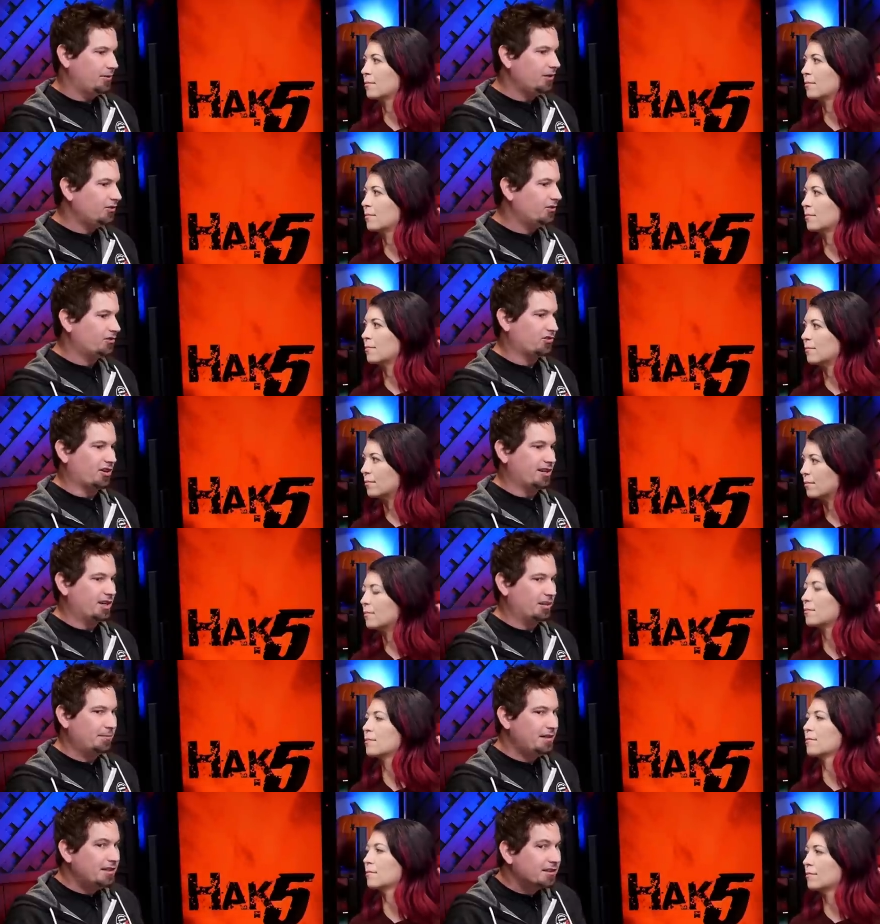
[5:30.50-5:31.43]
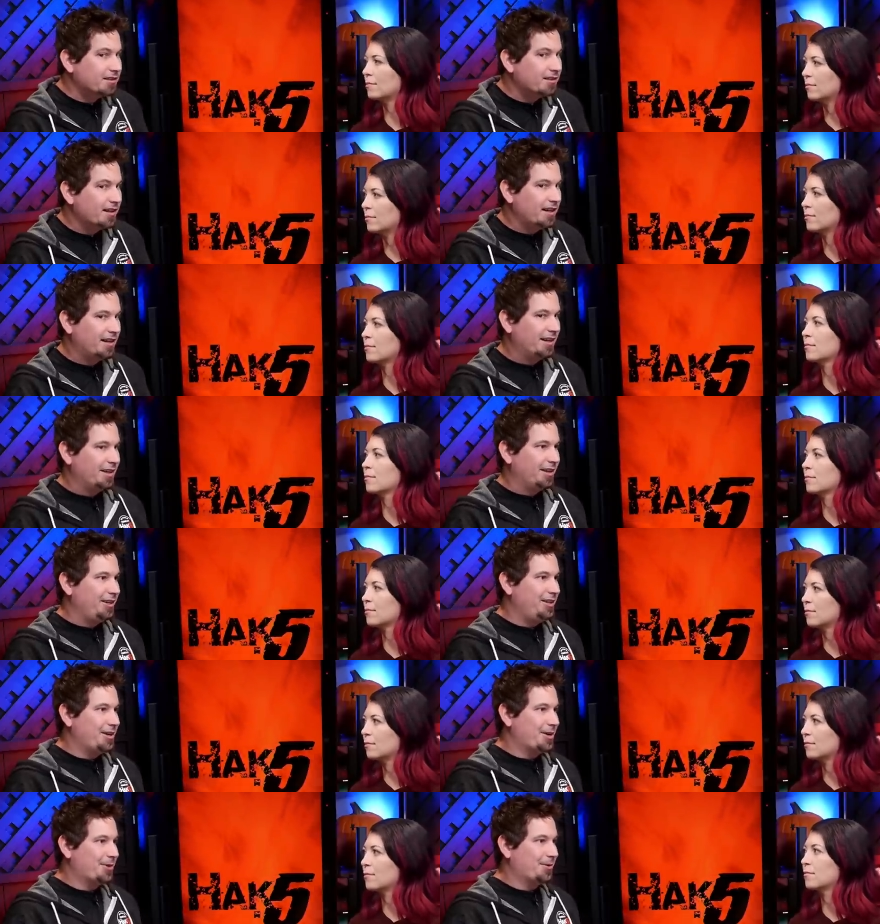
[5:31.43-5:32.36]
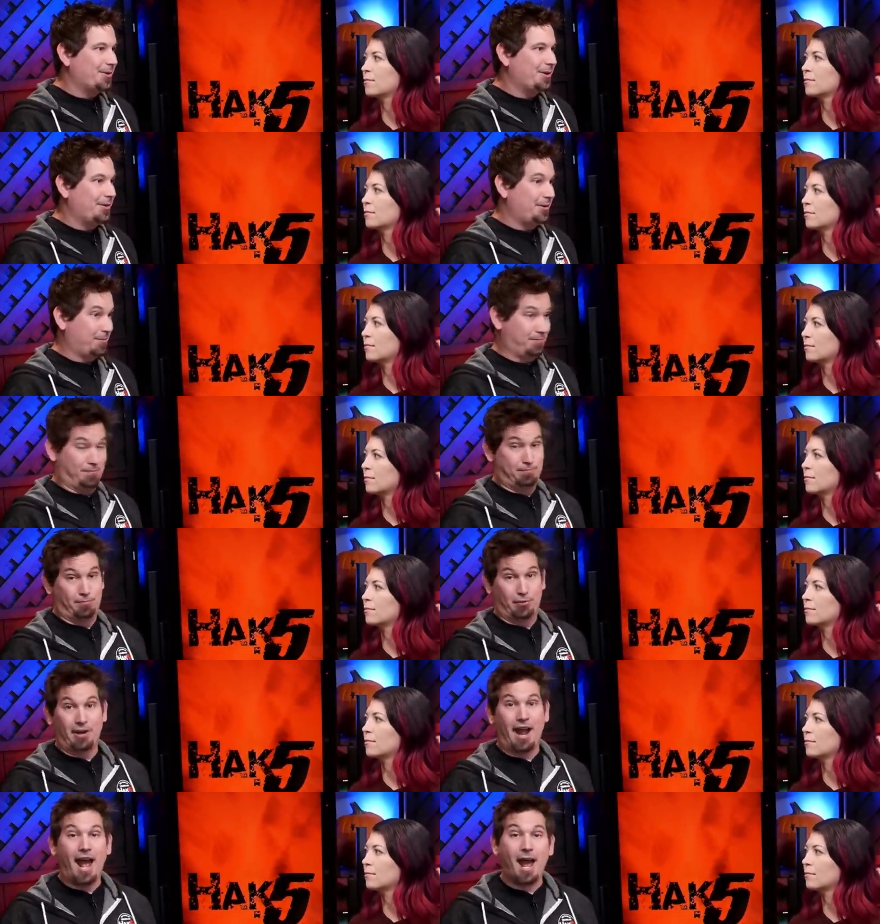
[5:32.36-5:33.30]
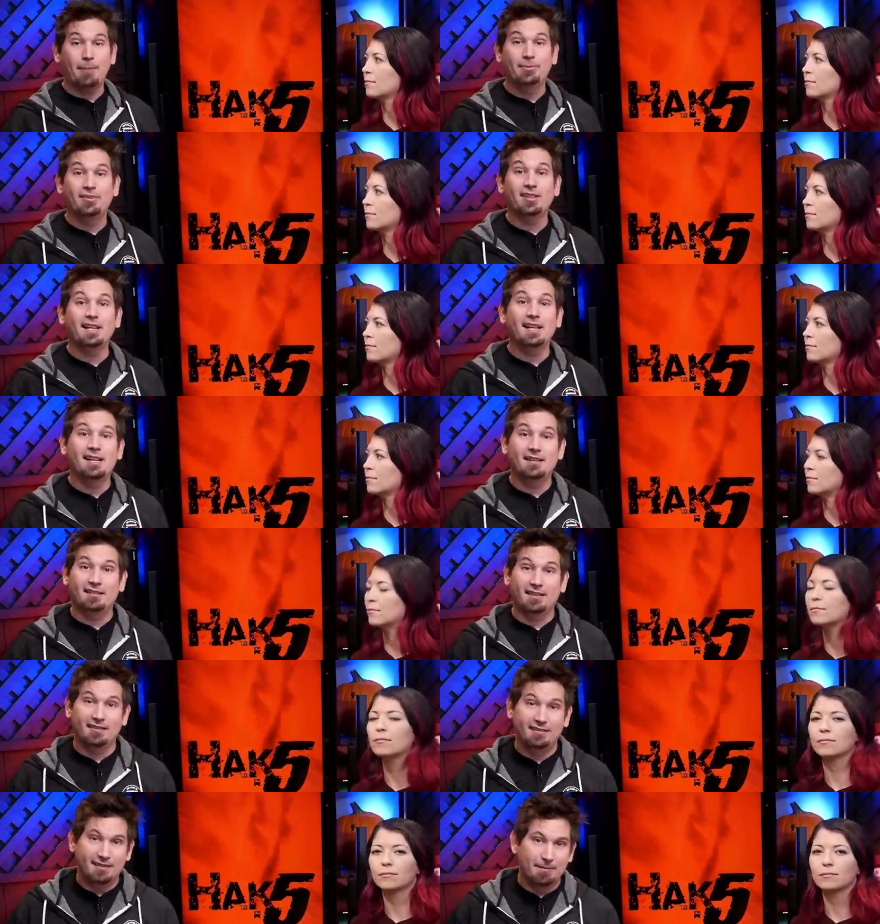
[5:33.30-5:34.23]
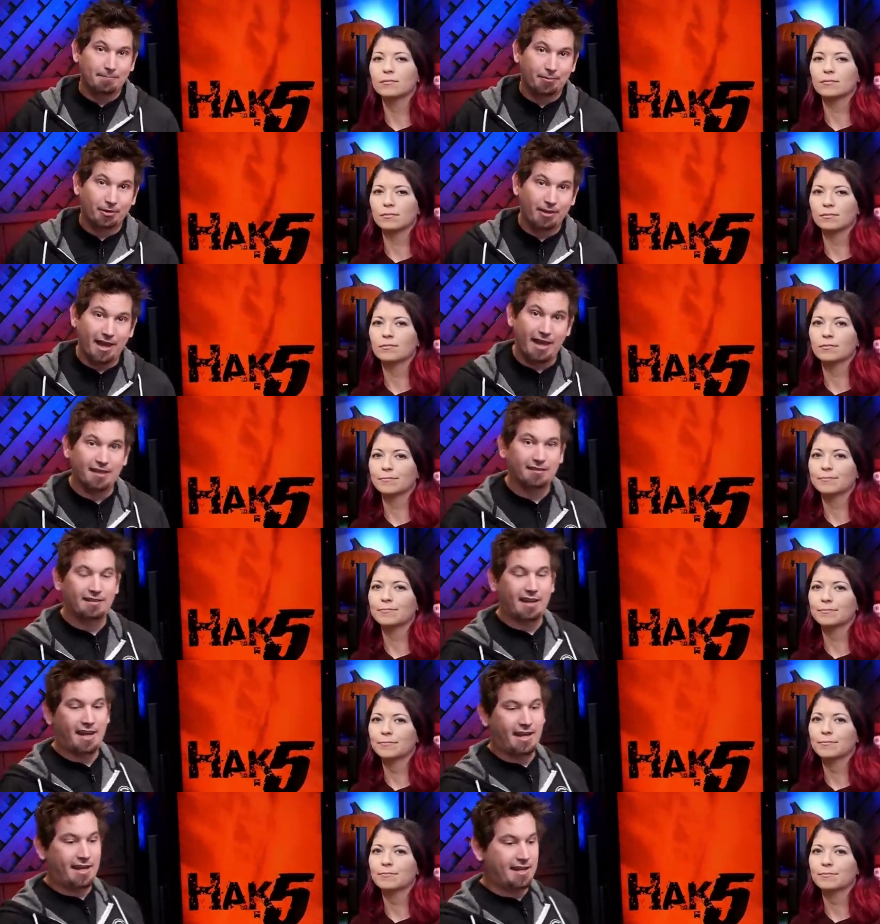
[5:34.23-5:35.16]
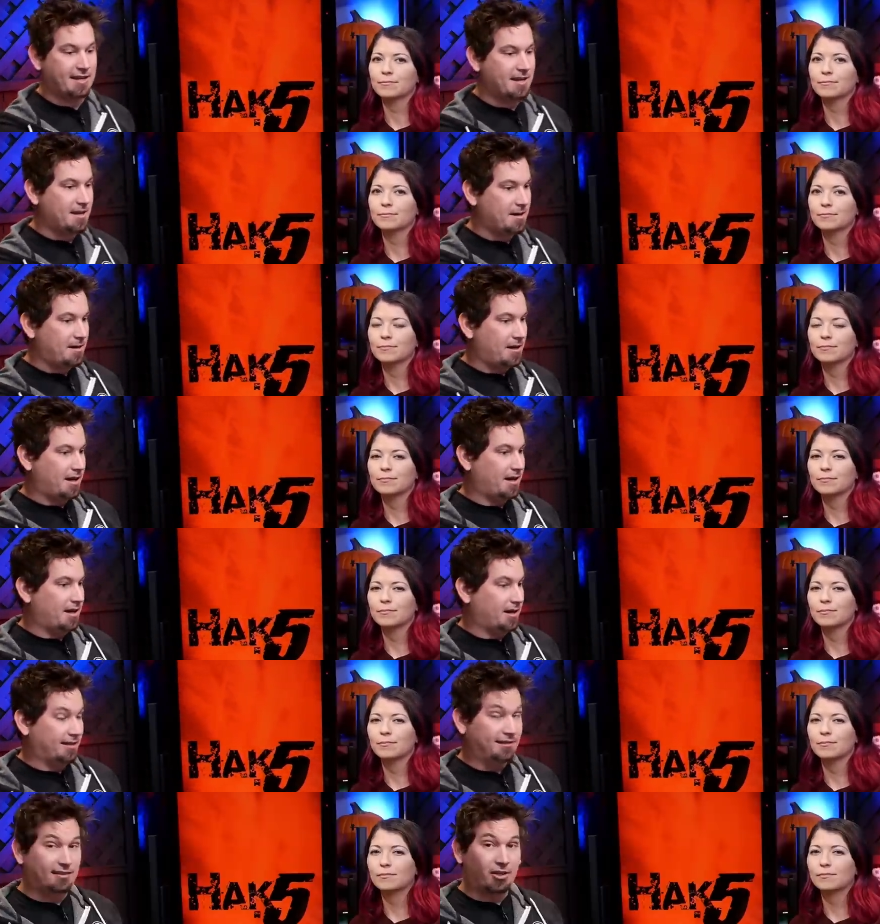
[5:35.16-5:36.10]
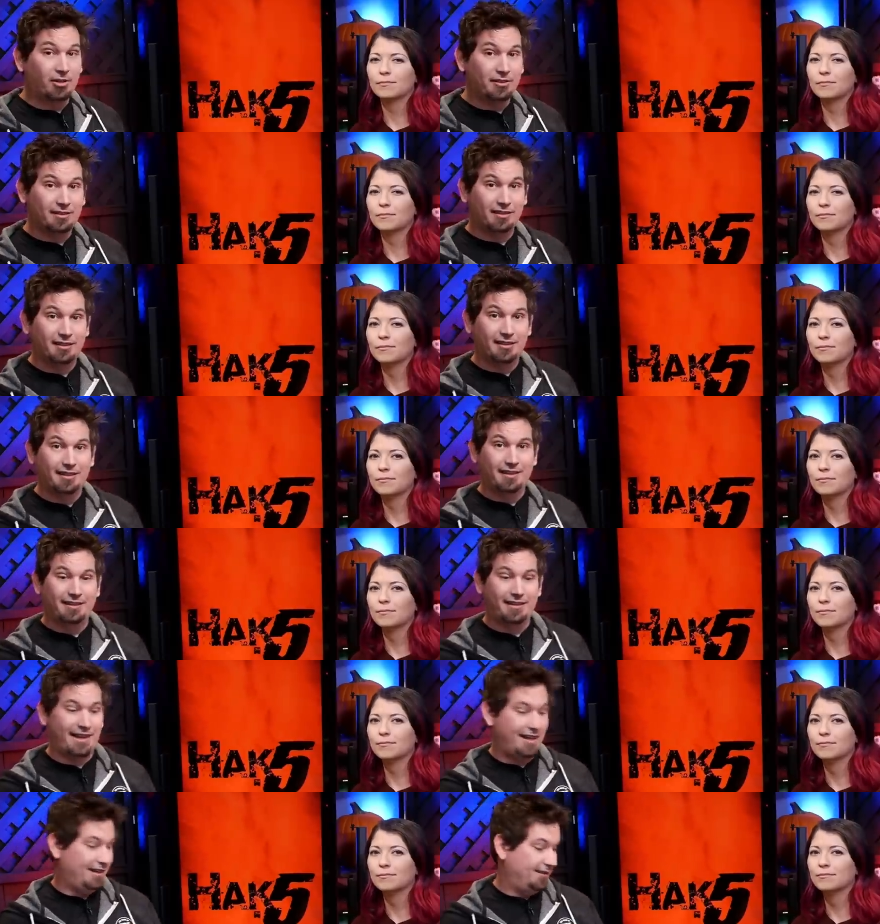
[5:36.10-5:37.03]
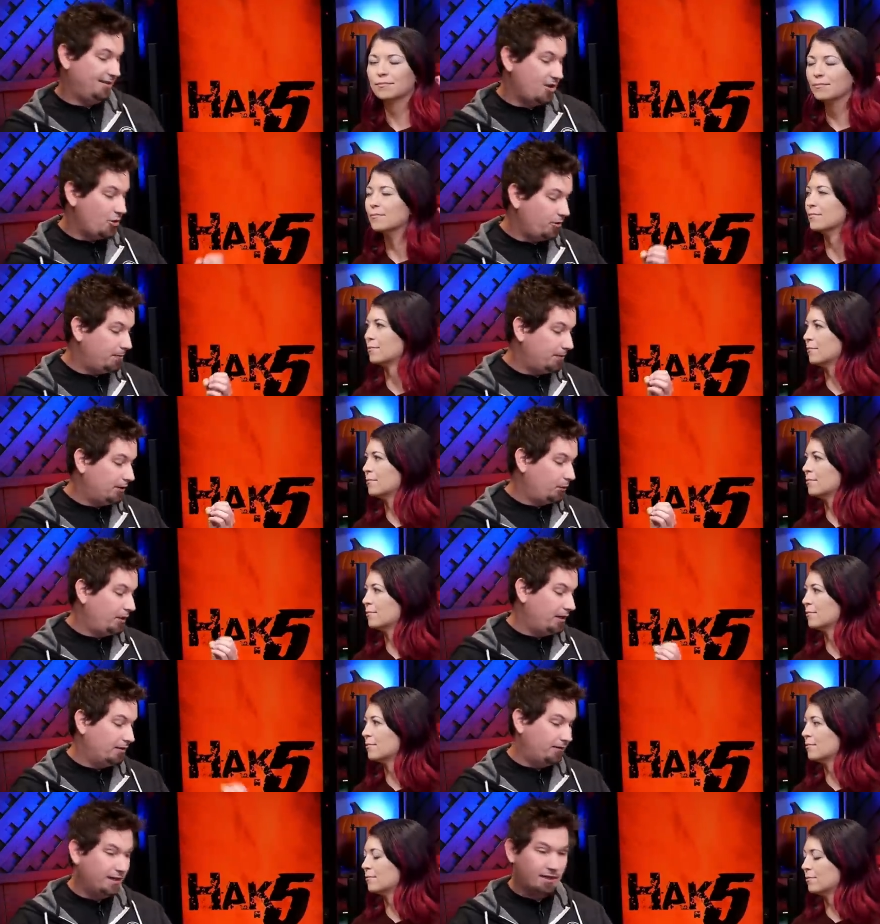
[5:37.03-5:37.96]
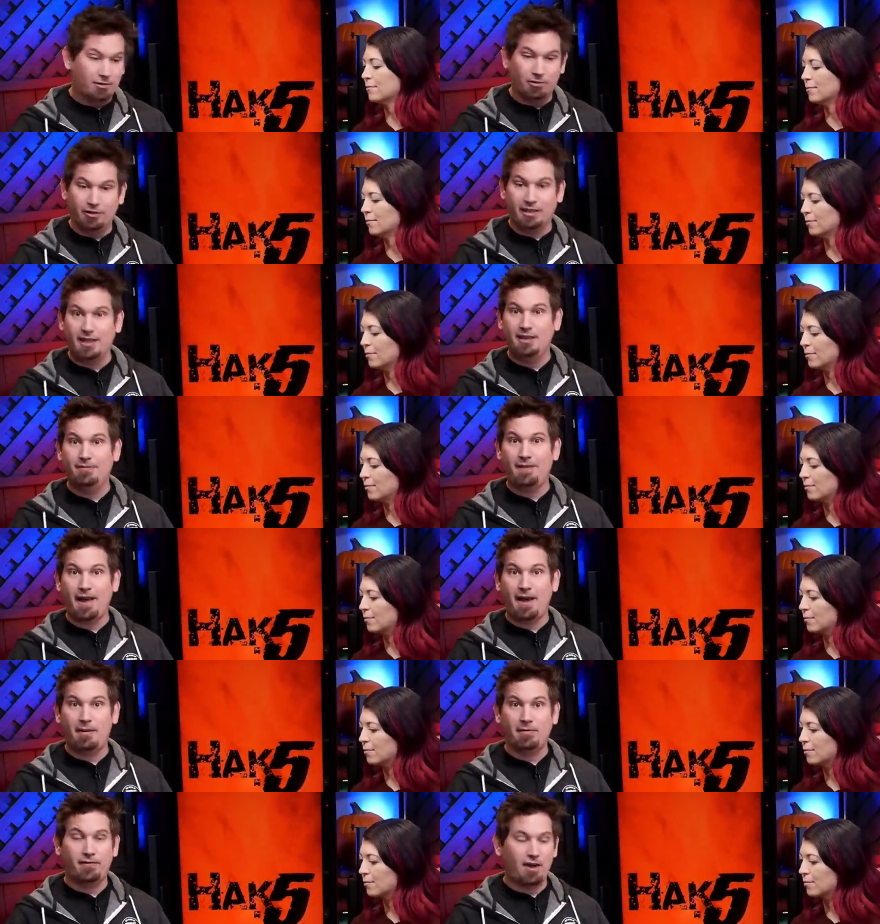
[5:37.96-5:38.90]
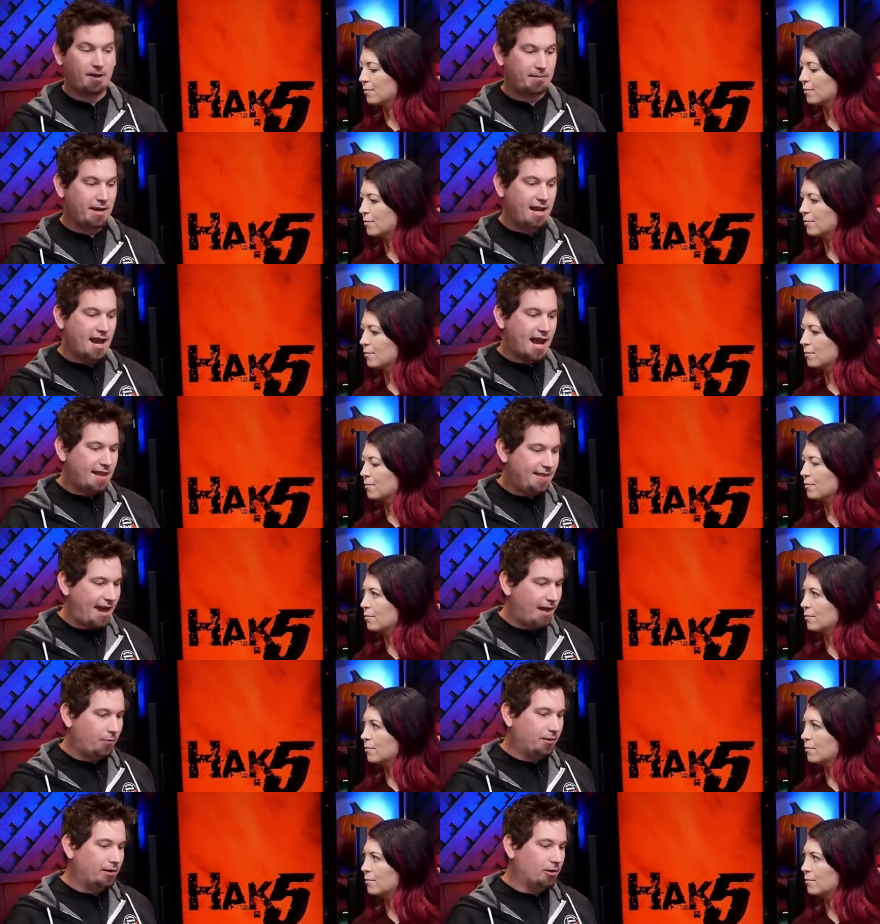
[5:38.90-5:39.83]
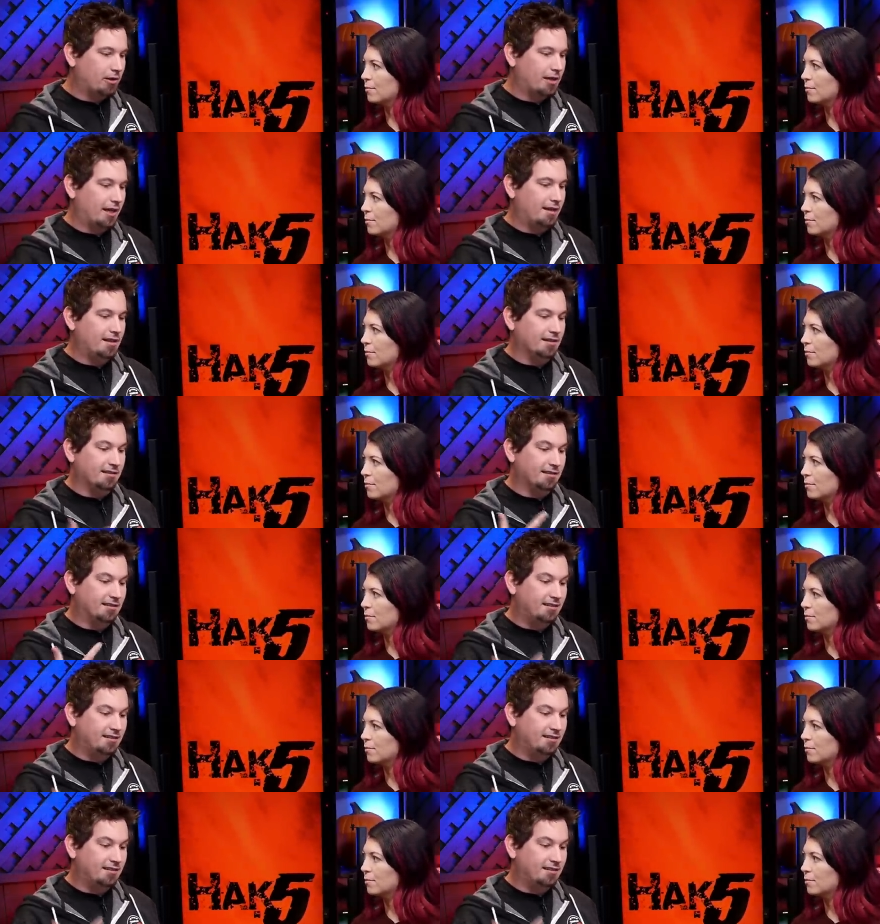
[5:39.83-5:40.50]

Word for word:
Speaker 1: research on here because, you know, it, perhaps it is as simple as a uh, assault that is known between the vehicle and the key fob, and that would look like this.